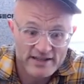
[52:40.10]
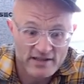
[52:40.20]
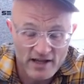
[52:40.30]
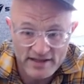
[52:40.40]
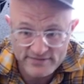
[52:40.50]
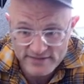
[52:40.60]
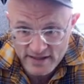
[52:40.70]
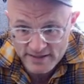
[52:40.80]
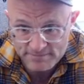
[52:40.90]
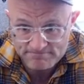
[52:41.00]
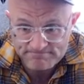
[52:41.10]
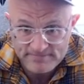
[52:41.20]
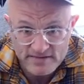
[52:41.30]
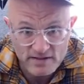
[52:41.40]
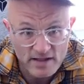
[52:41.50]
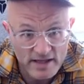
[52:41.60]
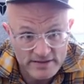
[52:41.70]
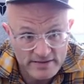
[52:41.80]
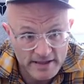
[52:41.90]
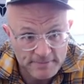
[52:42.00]
a lot of time. It's a lot of
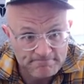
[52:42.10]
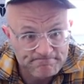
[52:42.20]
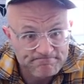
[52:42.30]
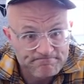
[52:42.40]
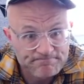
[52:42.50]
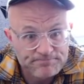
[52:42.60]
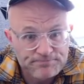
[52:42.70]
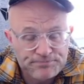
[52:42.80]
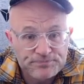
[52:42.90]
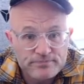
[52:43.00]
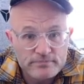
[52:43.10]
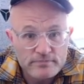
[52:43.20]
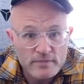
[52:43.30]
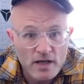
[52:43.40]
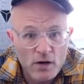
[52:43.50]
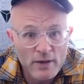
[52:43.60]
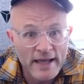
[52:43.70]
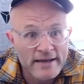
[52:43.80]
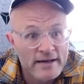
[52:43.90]
time. Okay,